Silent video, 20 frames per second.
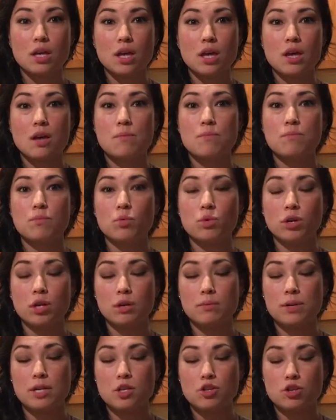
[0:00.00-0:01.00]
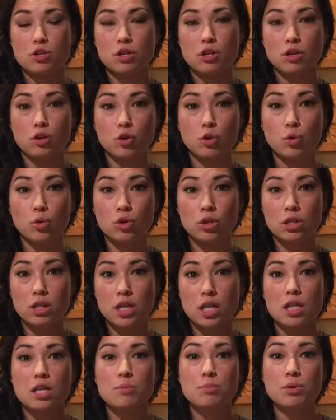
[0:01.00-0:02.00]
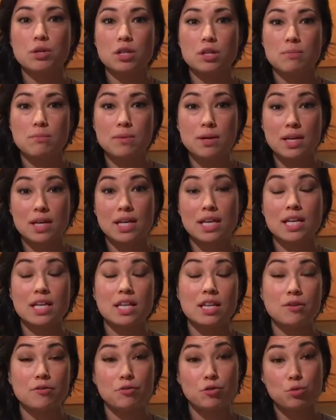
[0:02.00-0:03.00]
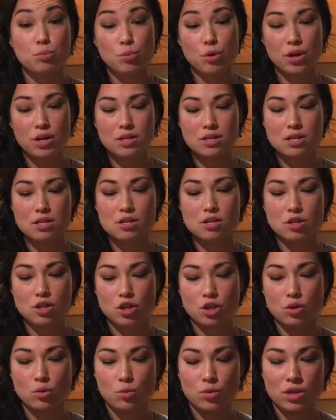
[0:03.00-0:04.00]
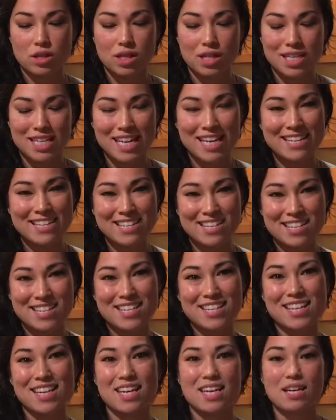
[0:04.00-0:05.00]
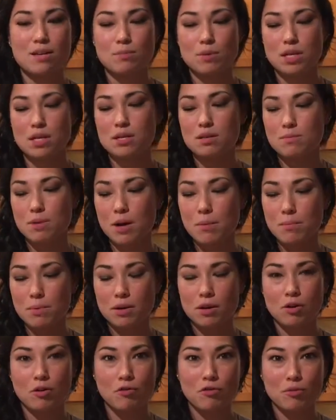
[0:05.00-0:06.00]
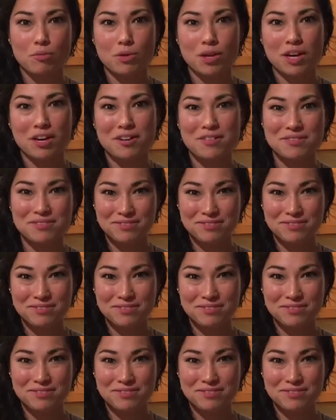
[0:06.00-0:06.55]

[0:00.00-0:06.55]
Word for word: them, we're gonna make sure they're cooled and then put them in the food processor with the dates and mix them up and go from there.